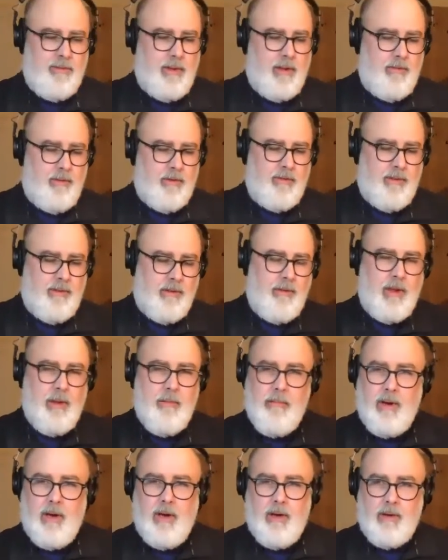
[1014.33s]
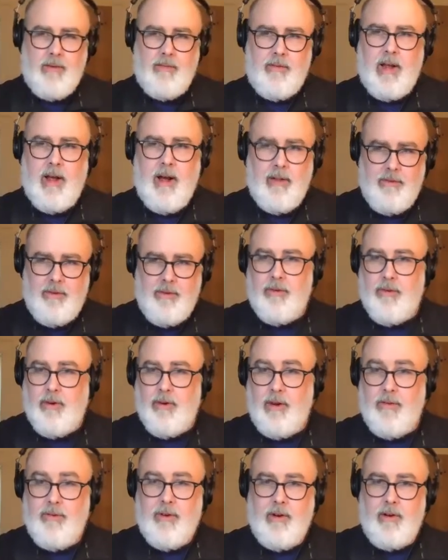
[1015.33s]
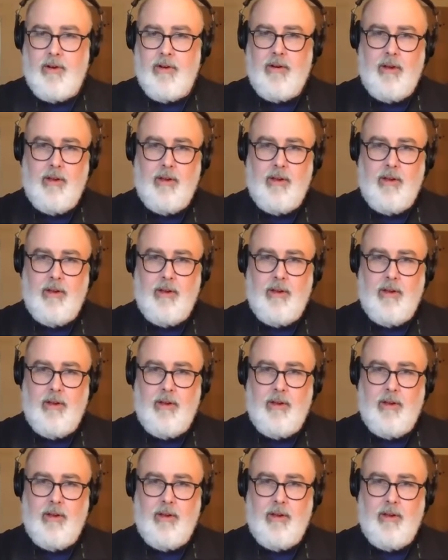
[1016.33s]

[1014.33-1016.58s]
there's definitely a concentration